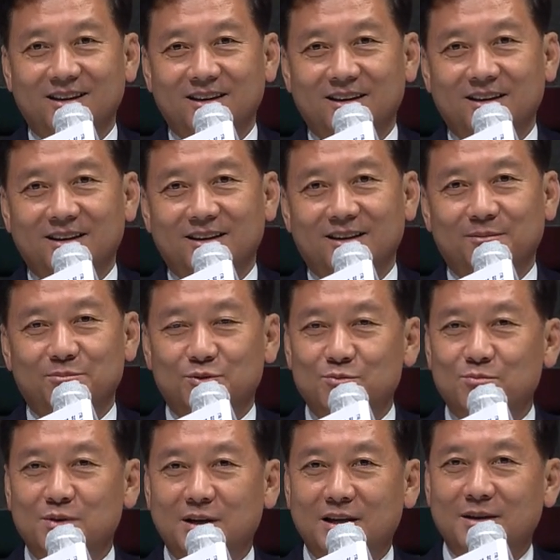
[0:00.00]
The
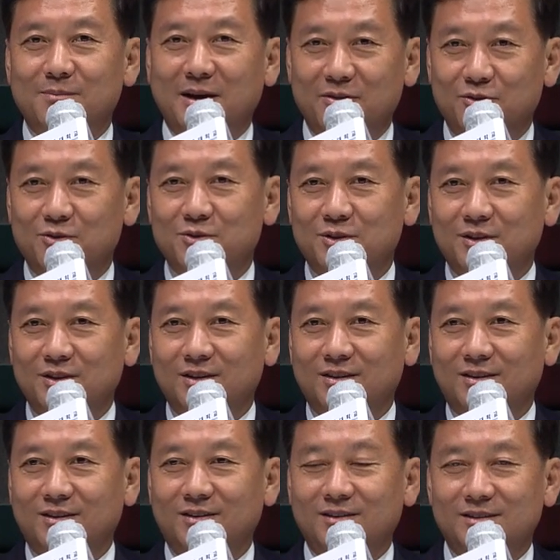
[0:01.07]
providing the top
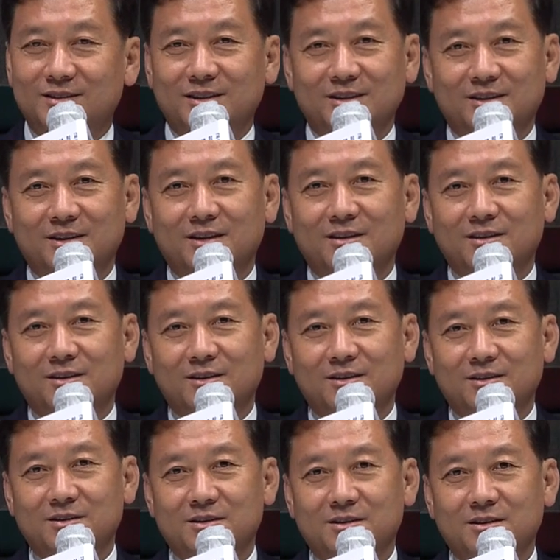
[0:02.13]
quality
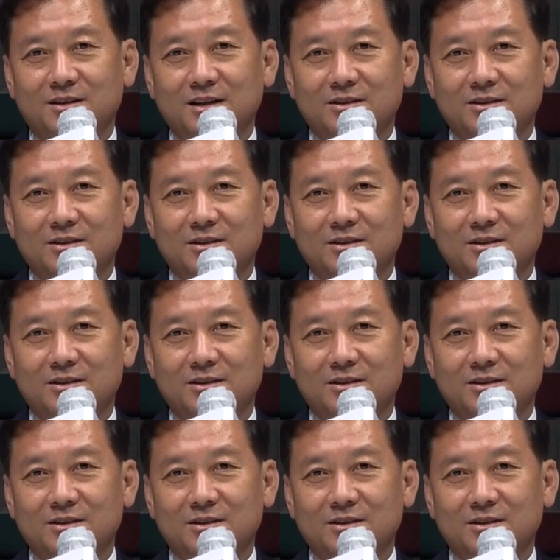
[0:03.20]
education